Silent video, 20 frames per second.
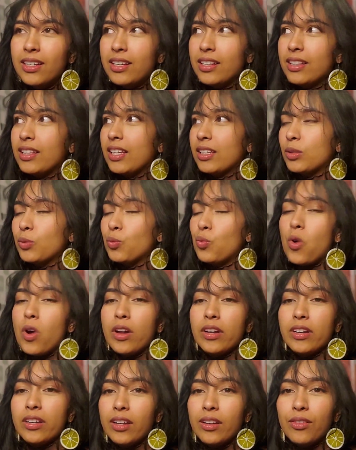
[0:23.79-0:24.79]
that's
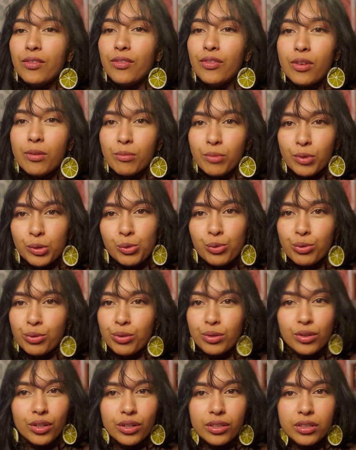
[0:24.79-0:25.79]
wanted from
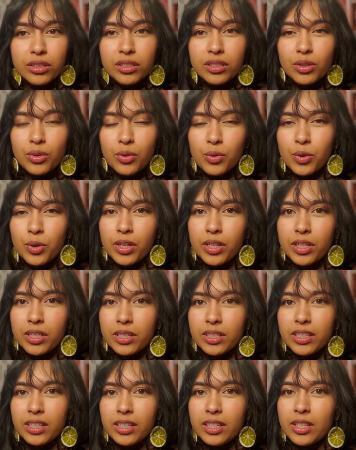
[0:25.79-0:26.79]
recruiters,
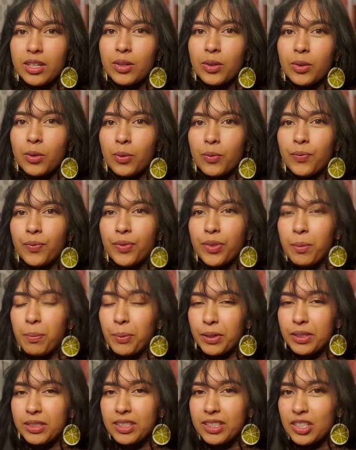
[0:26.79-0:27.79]
or, you know, the
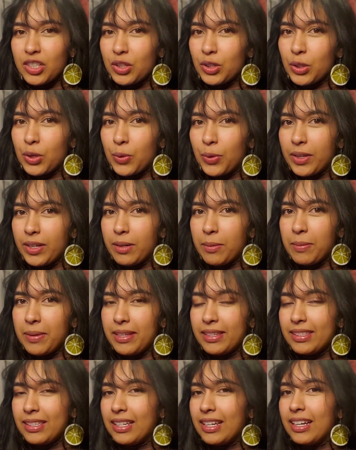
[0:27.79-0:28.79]
person you're going to
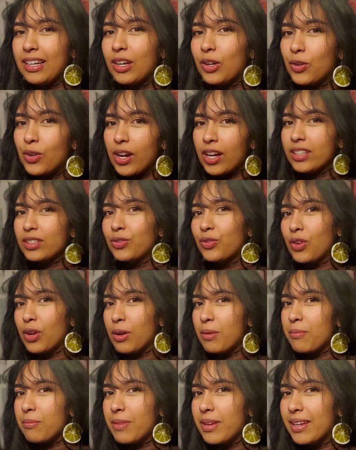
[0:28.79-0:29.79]
be sitting across
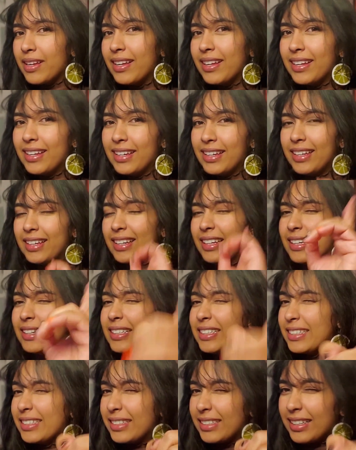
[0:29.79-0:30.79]
from.
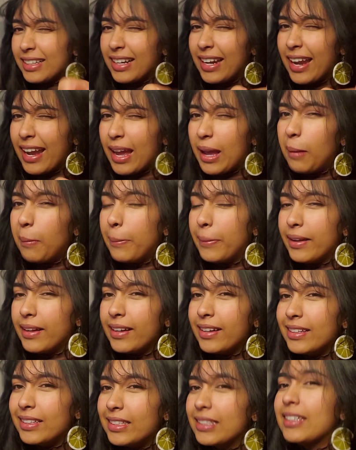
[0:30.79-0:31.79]
It's just gonna
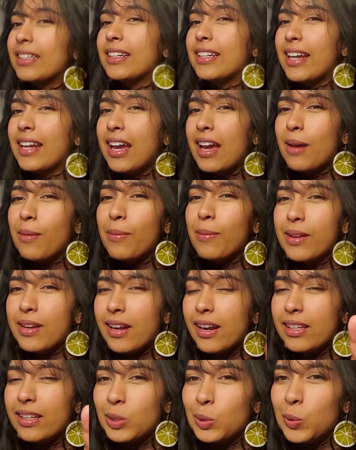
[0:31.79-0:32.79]
happen. It's gonna
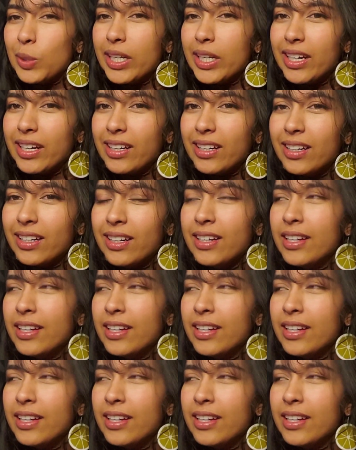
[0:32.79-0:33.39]
happen, I swear.